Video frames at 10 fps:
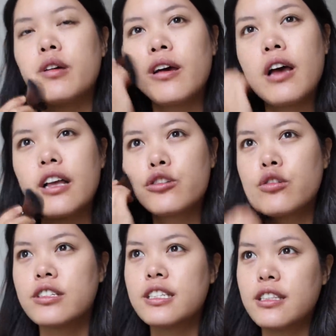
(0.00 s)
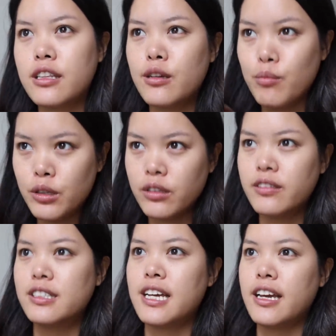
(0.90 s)
but towards the middle
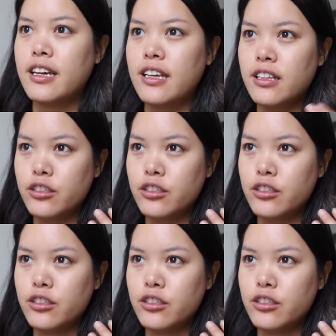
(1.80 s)
of the day and